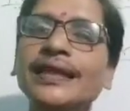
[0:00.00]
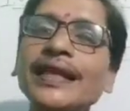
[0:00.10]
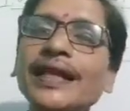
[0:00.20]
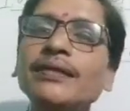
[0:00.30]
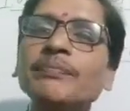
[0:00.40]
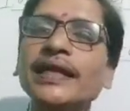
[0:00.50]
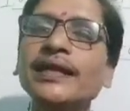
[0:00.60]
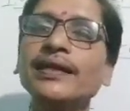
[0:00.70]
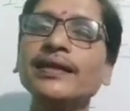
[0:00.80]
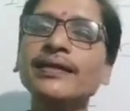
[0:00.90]
let
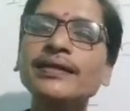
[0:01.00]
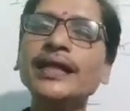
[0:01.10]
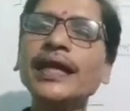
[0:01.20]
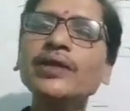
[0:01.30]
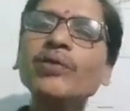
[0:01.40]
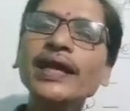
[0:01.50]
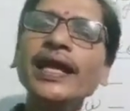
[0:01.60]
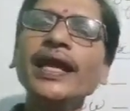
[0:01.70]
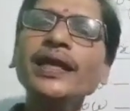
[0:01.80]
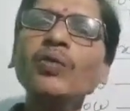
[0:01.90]
me tell you
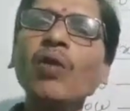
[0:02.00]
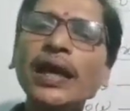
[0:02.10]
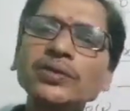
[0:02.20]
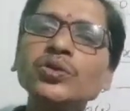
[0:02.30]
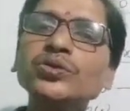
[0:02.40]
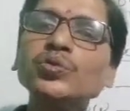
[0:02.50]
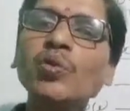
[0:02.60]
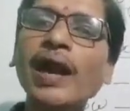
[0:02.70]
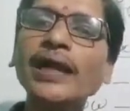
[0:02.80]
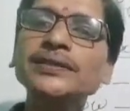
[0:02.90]
again what
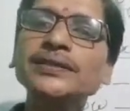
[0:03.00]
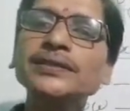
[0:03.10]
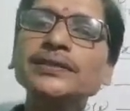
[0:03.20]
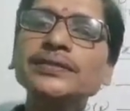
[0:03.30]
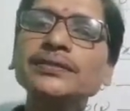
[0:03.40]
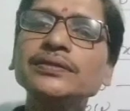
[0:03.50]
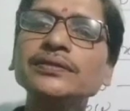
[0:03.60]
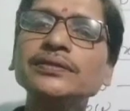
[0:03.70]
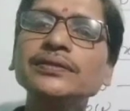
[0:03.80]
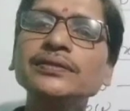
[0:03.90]
those words
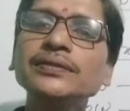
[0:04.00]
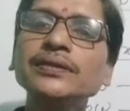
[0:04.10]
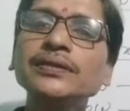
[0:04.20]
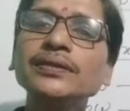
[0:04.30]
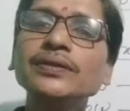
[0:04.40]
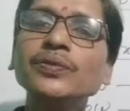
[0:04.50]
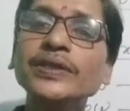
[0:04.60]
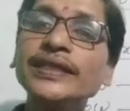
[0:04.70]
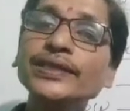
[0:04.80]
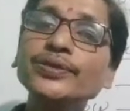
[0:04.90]

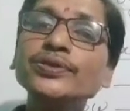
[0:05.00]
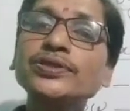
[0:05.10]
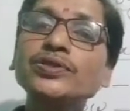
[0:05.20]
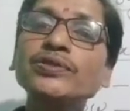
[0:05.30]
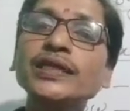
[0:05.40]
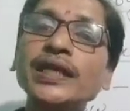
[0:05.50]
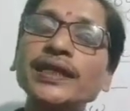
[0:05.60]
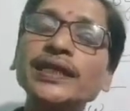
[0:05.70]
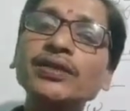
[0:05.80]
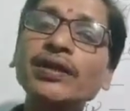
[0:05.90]
we used to
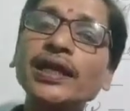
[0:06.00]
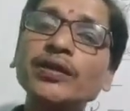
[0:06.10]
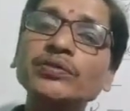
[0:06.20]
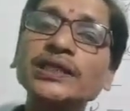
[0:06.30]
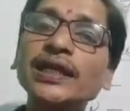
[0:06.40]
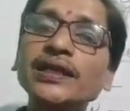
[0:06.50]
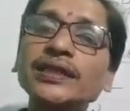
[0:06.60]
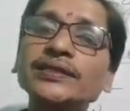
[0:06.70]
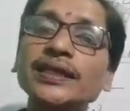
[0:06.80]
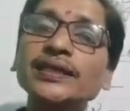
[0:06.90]
create interrogative
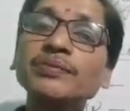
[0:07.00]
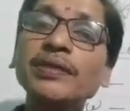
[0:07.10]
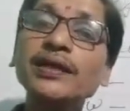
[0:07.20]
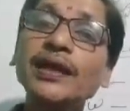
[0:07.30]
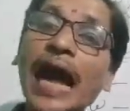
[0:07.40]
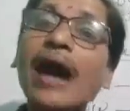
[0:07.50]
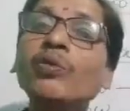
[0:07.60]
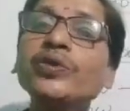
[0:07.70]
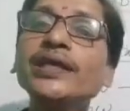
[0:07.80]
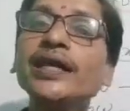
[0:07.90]
sentences, but
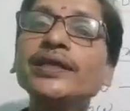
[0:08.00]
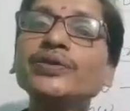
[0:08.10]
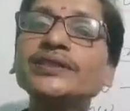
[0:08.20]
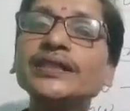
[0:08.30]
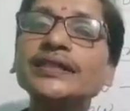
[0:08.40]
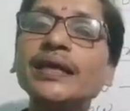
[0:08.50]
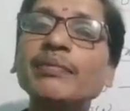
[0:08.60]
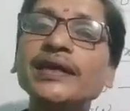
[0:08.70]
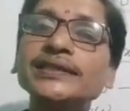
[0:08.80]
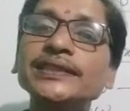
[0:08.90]
now we are using
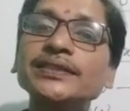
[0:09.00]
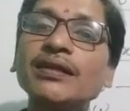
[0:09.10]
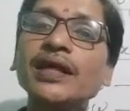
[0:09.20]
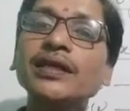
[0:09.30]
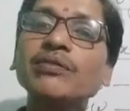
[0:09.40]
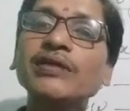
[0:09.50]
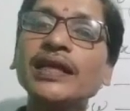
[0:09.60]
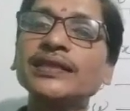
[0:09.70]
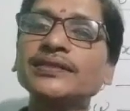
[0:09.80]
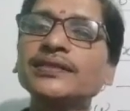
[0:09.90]
them as interrogative
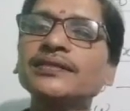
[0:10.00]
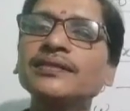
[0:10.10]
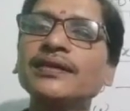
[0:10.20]
links